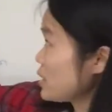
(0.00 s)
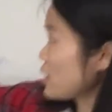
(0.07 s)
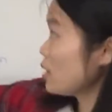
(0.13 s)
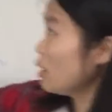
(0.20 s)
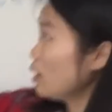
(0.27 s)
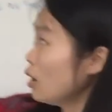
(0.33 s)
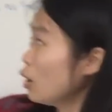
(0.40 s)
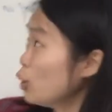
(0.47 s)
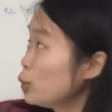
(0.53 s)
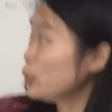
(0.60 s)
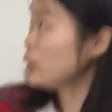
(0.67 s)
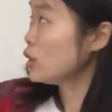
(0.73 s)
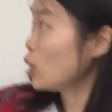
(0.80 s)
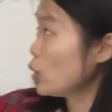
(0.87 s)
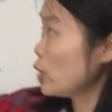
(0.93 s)
is, all we
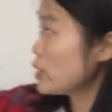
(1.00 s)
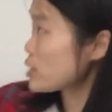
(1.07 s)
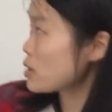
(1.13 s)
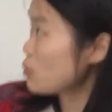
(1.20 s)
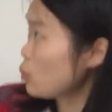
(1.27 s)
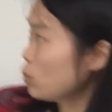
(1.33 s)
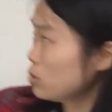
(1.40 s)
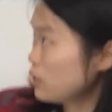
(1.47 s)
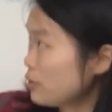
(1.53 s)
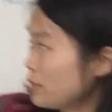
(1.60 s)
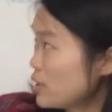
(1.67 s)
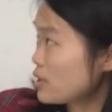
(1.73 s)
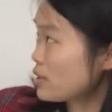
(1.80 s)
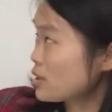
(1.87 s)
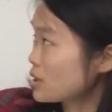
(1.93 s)
know is the
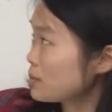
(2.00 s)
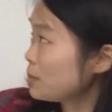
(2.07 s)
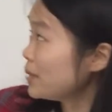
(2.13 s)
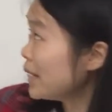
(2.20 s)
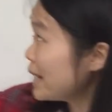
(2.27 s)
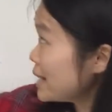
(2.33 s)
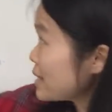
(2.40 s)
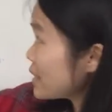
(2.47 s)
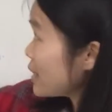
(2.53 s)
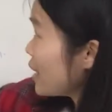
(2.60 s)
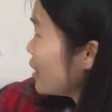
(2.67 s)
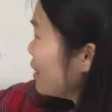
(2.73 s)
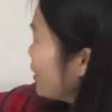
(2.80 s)
first plates